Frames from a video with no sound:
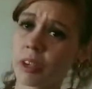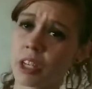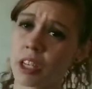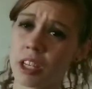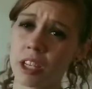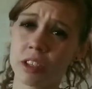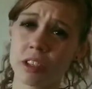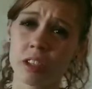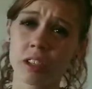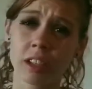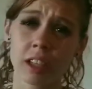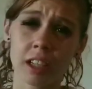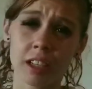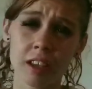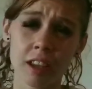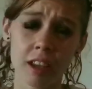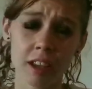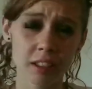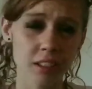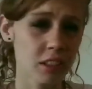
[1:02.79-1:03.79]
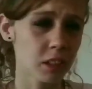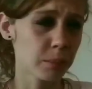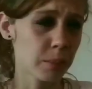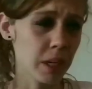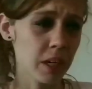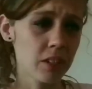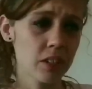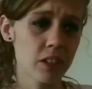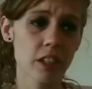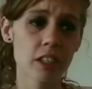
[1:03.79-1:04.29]
radiation, like cancer
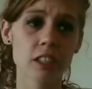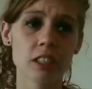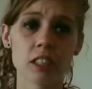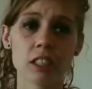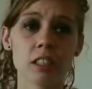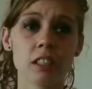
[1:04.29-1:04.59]
patients,